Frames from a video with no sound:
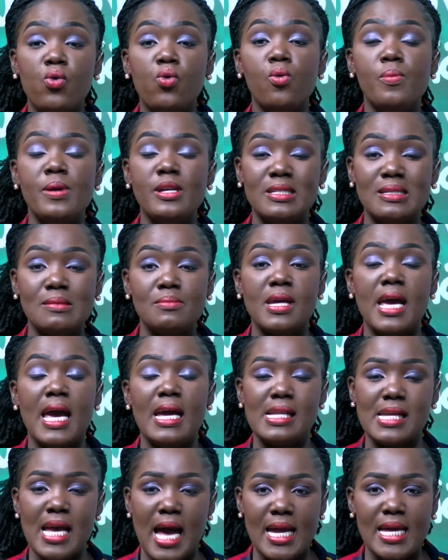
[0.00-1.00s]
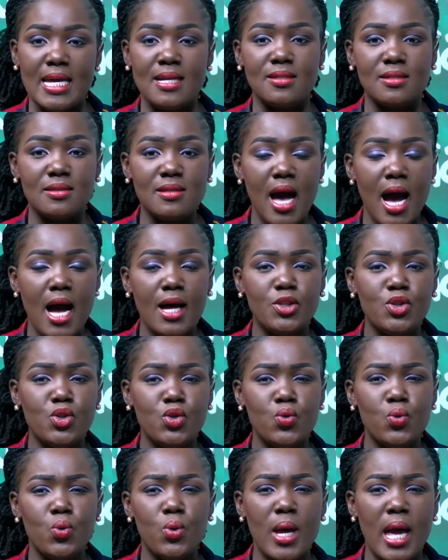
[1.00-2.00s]
Ubeti mi edi aye.
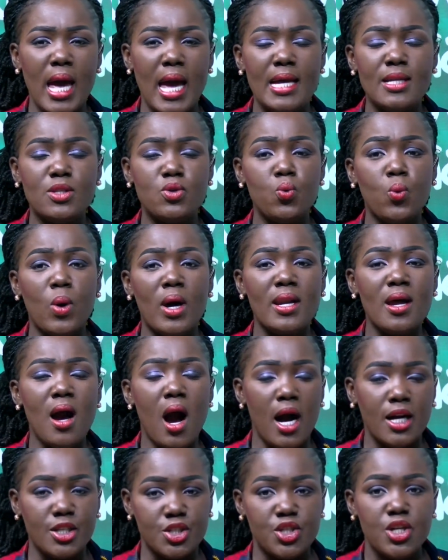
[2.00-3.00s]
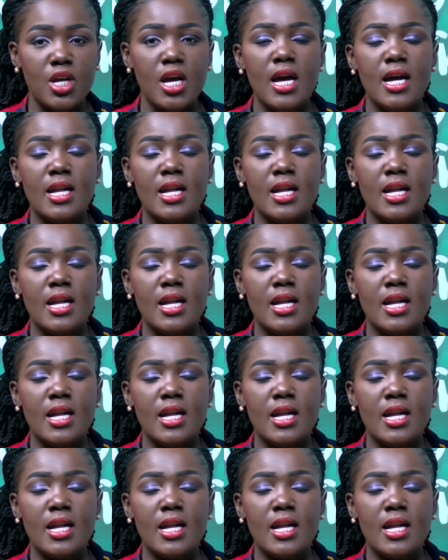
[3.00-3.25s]
*281#.